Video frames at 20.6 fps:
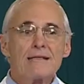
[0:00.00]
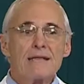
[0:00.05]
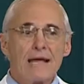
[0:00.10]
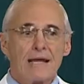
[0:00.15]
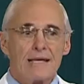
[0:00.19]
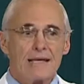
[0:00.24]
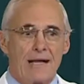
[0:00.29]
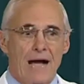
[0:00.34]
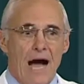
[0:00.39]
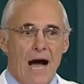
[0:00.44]

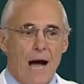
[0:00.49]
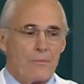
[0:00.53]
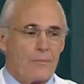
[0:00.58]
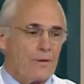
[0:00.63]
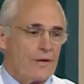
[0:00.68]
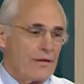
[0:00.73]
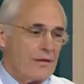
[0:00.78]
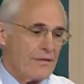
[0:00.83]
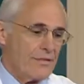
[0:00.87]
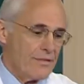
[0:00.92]
and
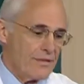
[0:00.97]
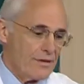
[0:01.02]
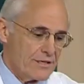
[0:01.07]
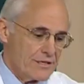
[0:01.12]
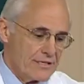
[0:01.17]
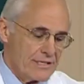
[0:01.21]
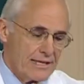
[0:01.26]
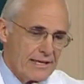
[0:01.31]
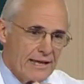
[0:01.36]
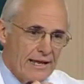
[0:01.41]
copy their
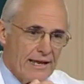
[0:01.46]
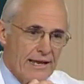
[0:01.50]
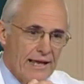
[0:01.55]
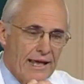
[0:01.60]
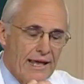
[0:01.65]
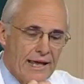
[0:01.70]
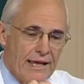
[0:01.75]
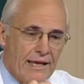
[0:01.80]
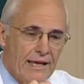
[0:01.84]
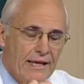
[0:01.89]

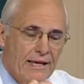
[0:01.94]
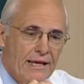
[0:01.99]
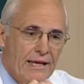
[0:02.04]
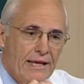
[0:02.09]
DNA.